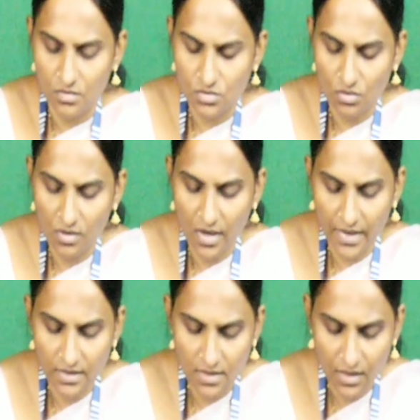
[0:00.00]
So
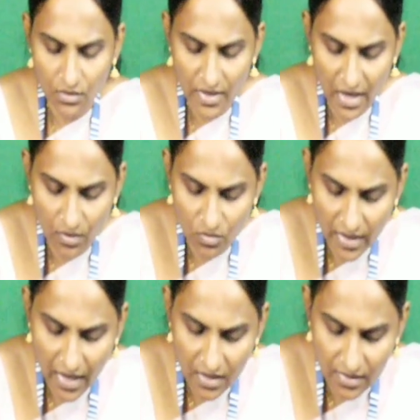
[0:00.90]
like that we have to
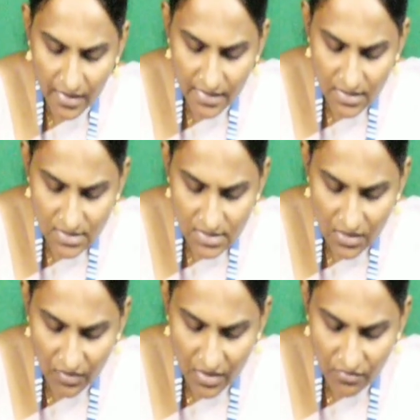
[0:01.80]
calculate the
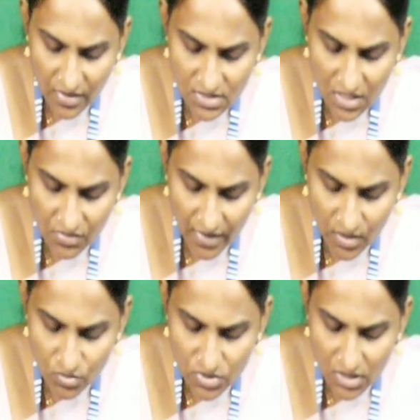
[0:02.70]
C11, C12,
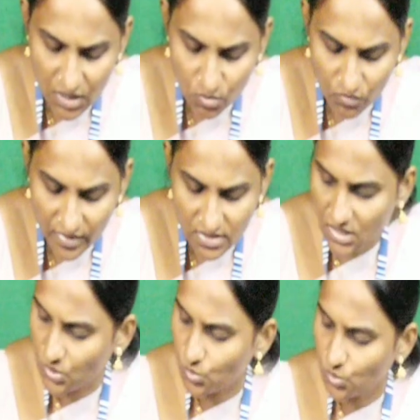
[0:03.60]
C21,
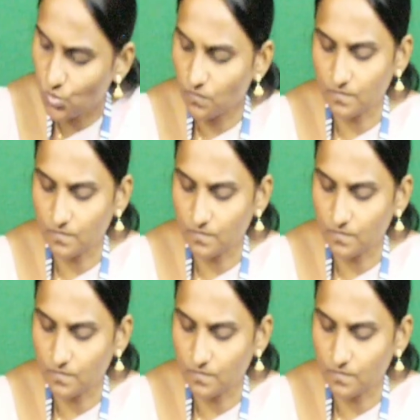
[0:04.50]
C22.